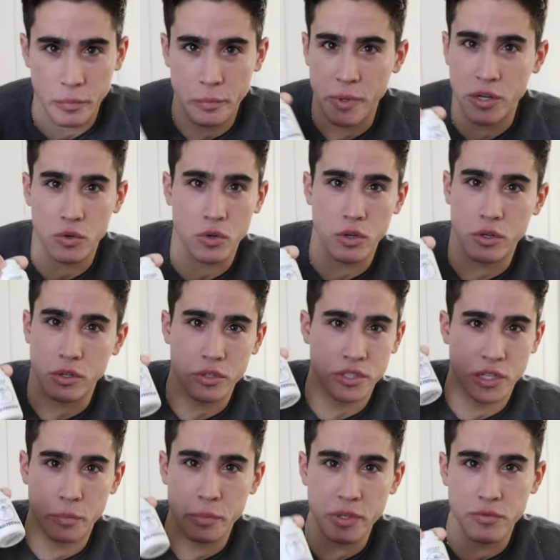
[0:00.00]

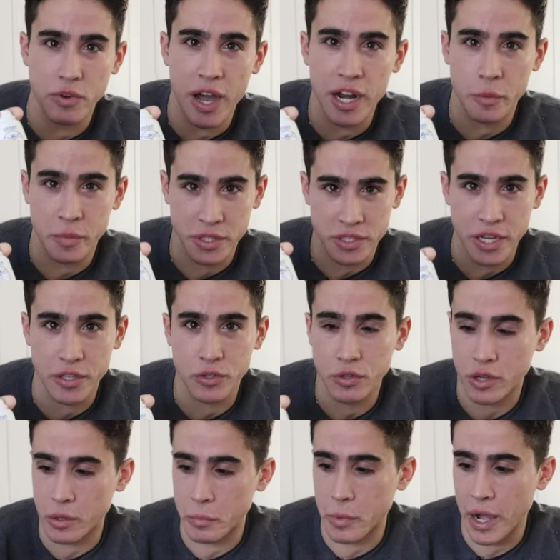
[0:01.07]
minerals and B vitamins that you
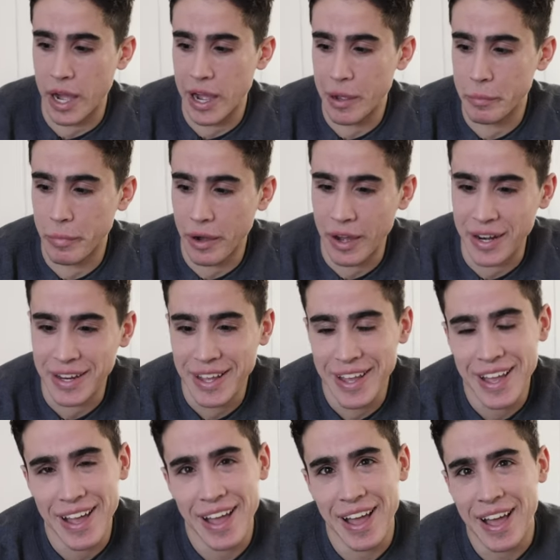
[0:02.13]
can buy, but